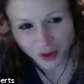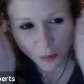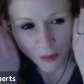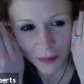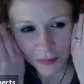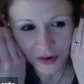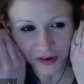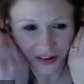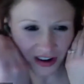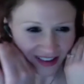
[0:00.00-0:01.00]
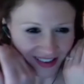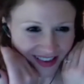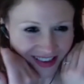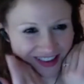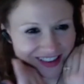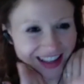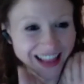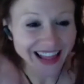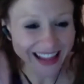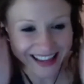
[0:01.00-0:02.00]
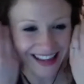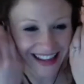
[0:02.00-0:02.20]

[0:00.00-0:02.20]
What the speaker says: opera caress. I like it.